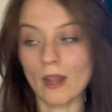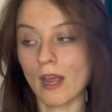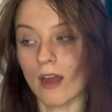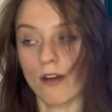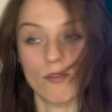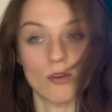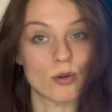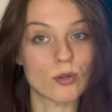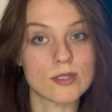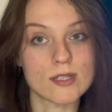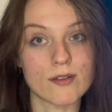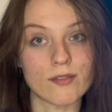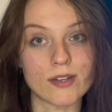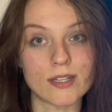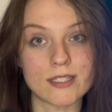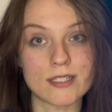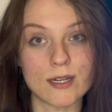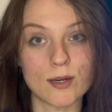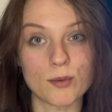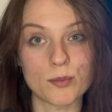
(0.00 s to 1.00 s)
I wrote
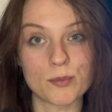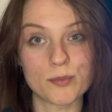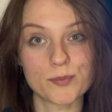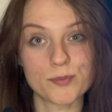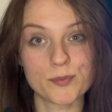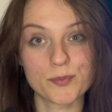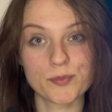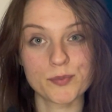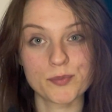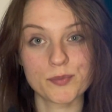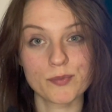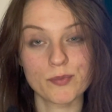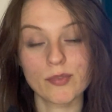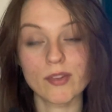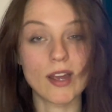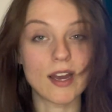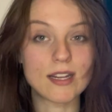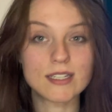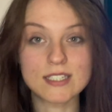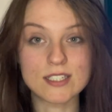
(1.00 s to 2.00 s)
70 down.
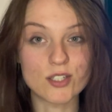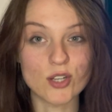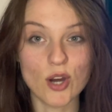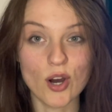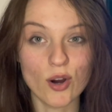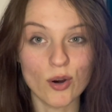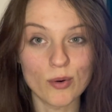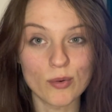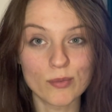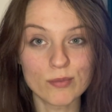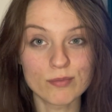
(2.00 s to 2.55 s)
I did not